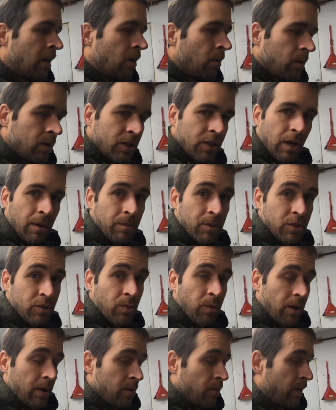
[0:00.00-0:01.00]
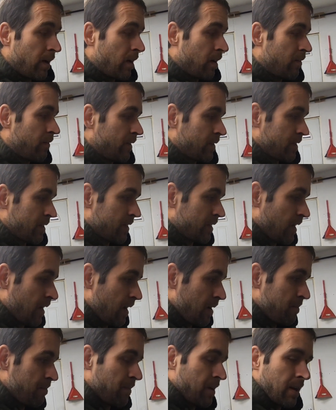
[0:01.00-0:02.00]
which I was quite aware of at the
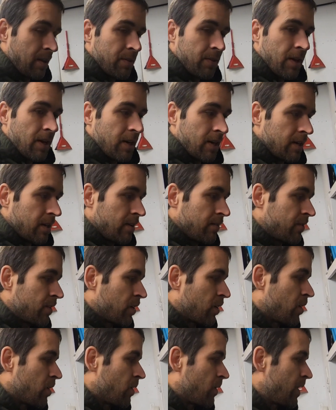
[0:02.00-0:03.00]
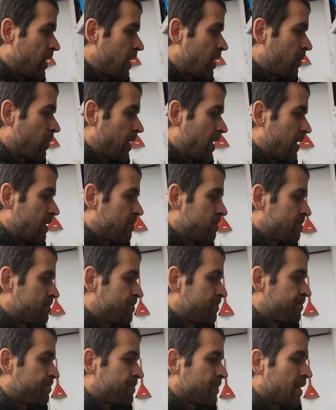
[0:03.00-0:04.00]
time, but I thought I'd give it a go anyway.
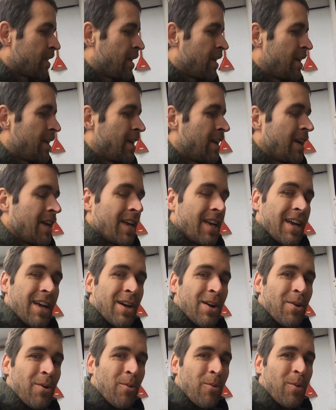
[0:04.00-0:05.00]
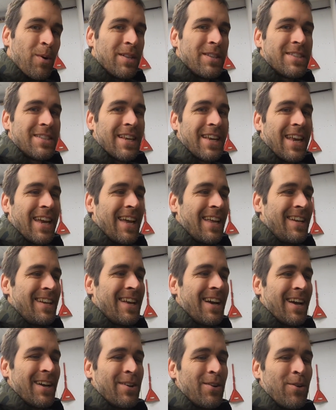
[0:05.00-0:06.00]
Once
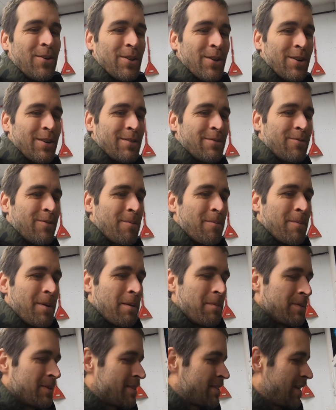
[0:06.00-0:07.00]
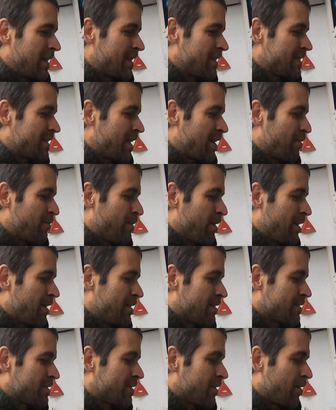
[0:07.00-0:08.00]
again, I don't learn from my mistakes that
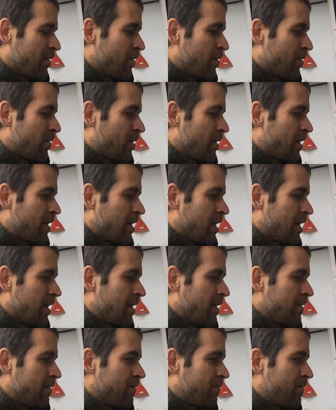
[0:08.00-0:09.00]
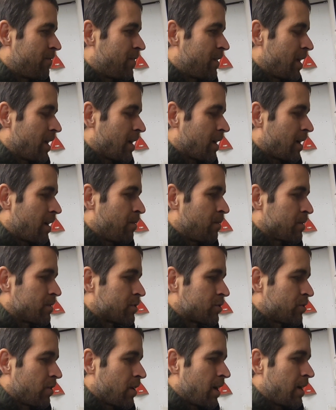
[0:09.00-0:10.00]
well, so I think I will
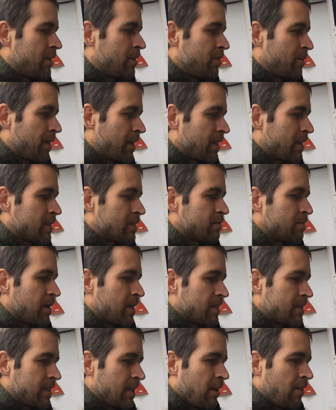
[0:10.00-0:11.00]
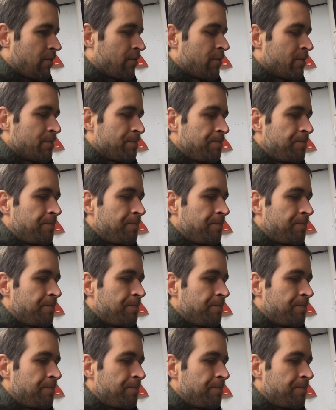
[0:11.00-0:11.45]
try doing this myself,